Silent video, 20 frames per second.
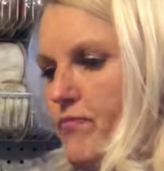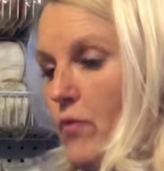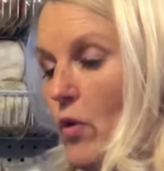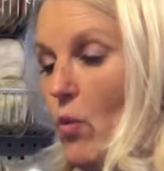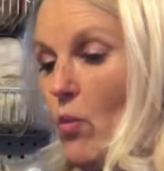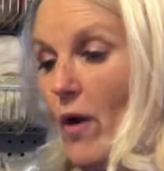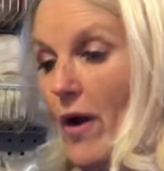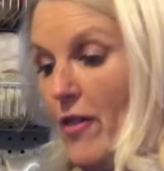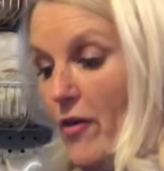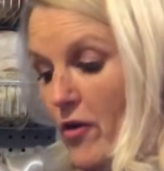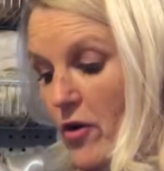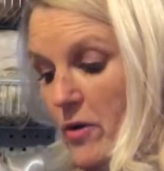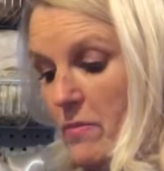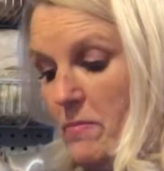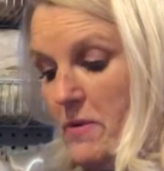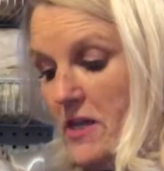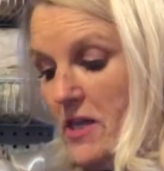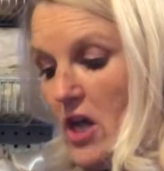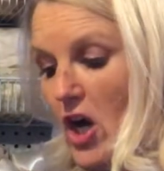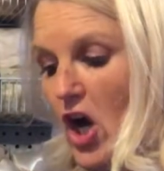whether it
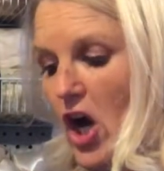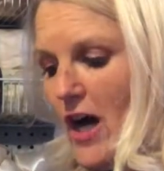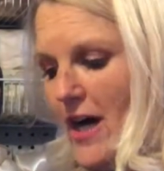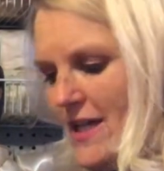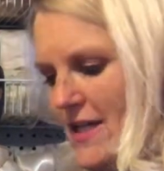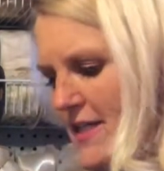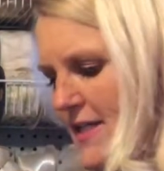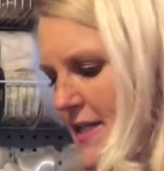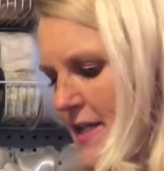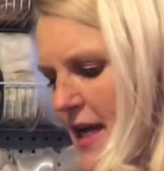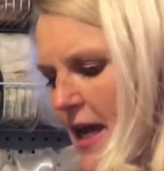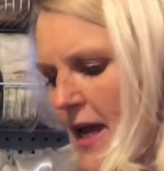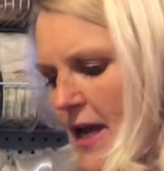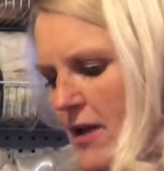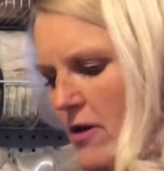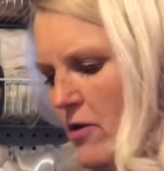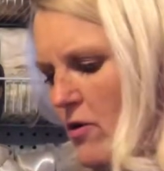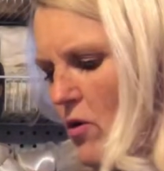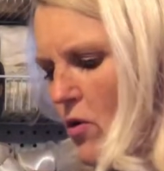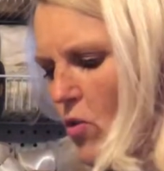be the hot
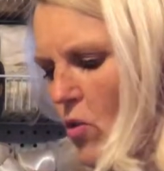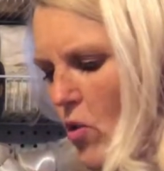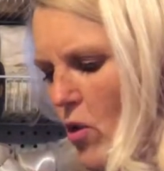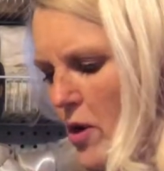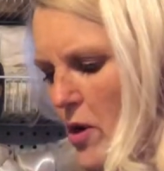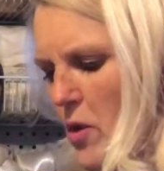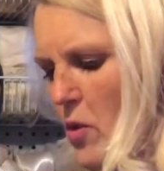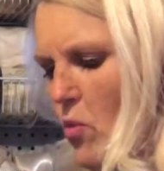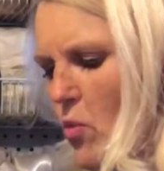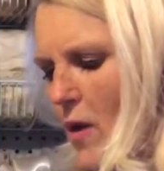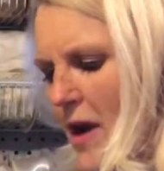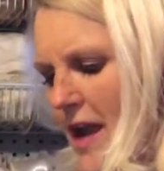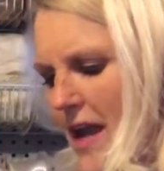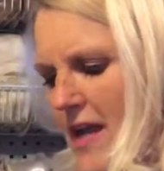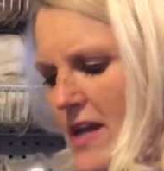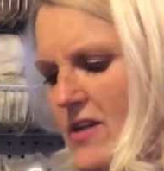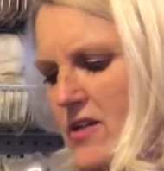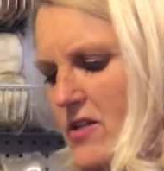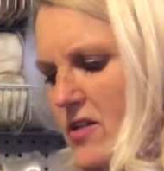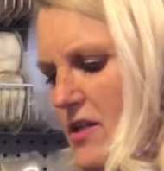sun or the
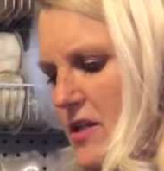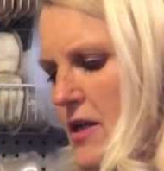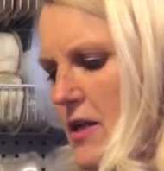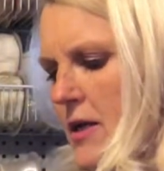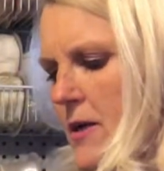wind.